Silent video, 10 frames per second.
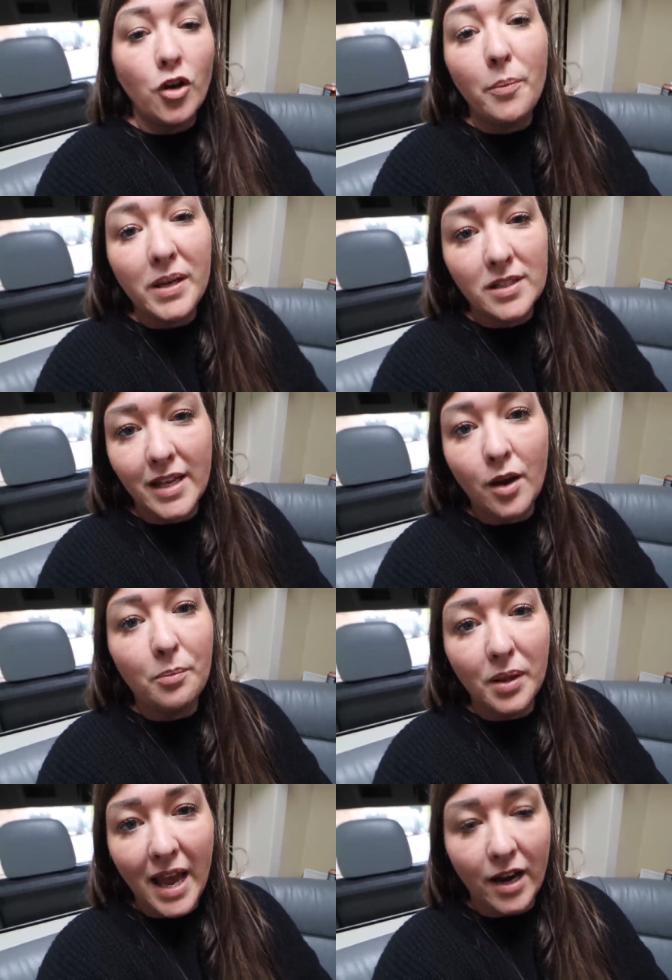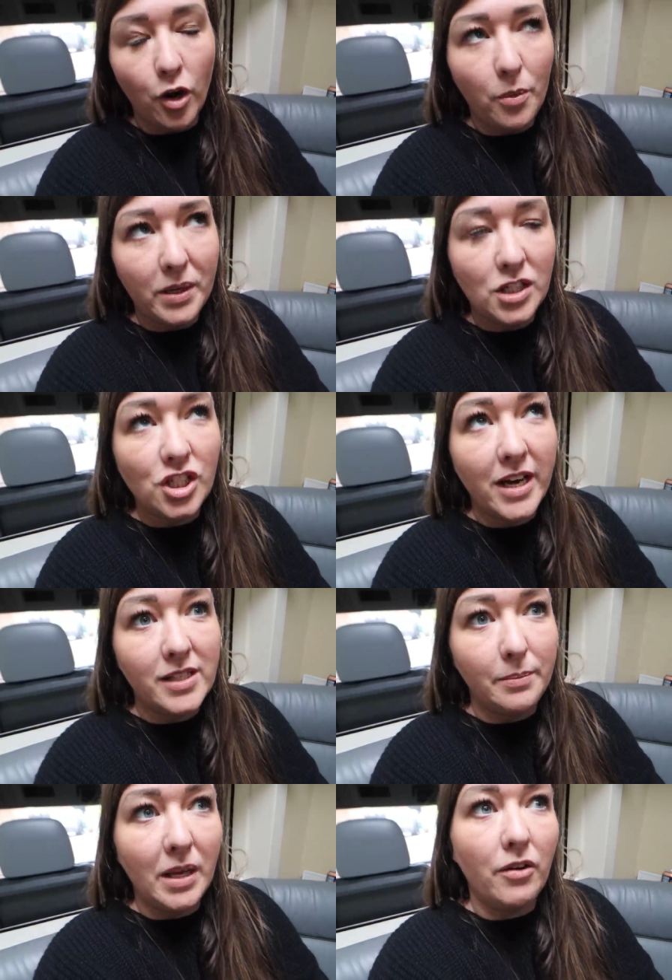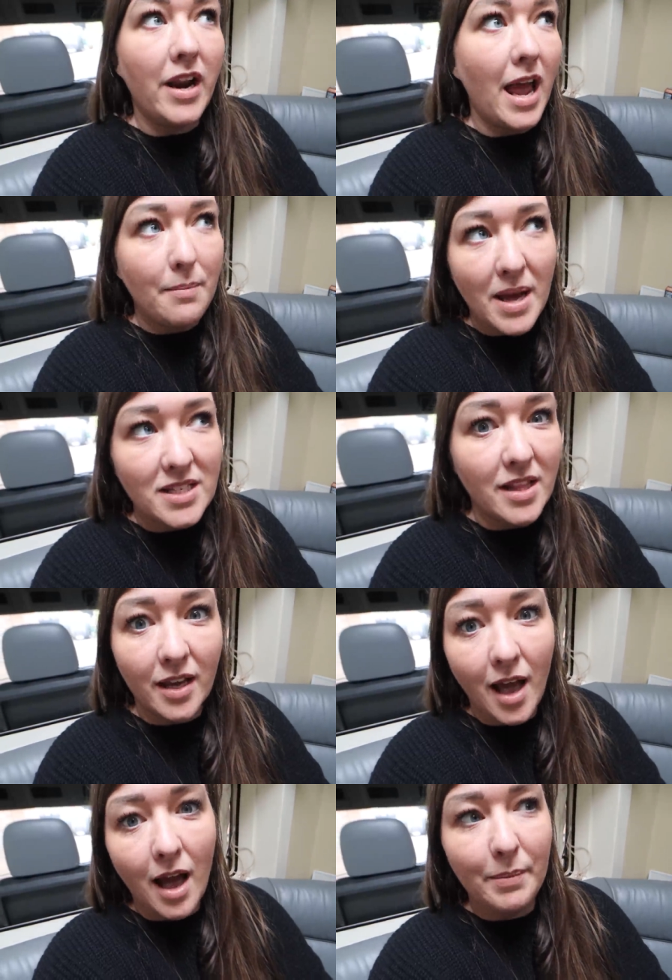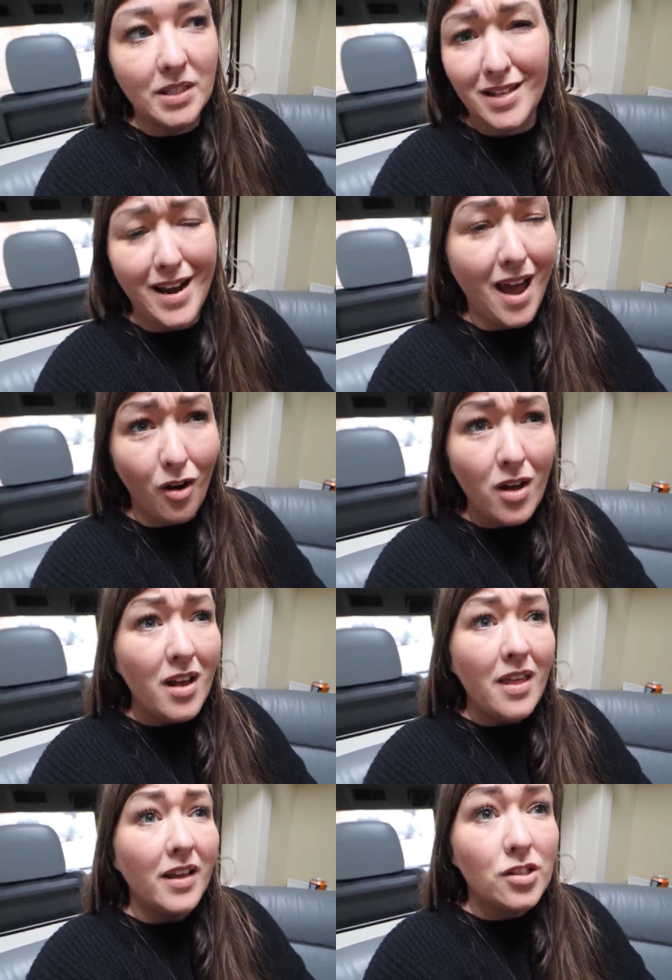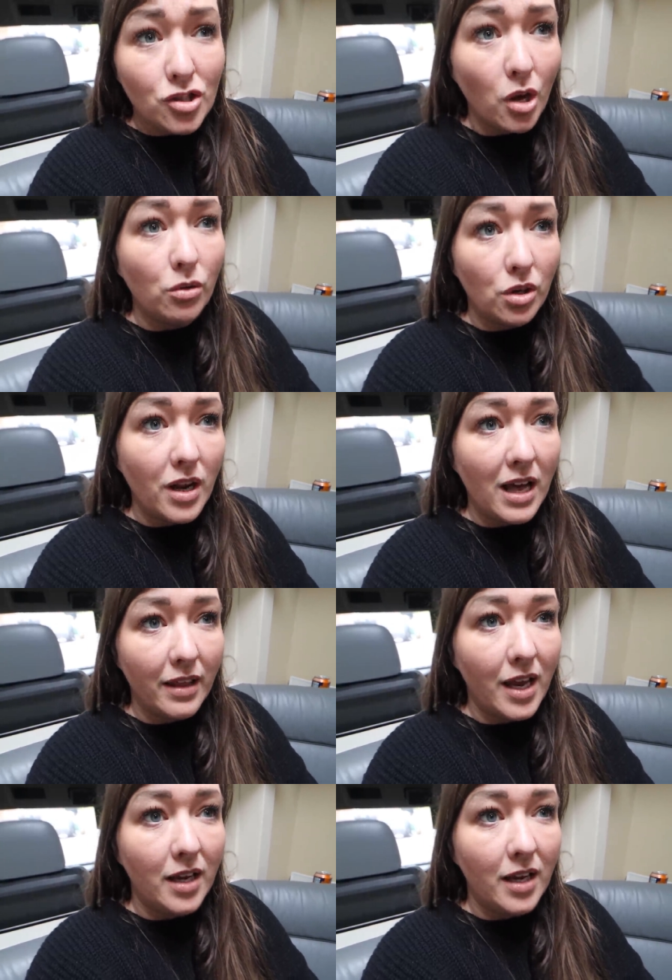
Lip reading: Not because they complain or not because Jason and Mila are nightmares in the car, because they're not. They're so good, aren't they?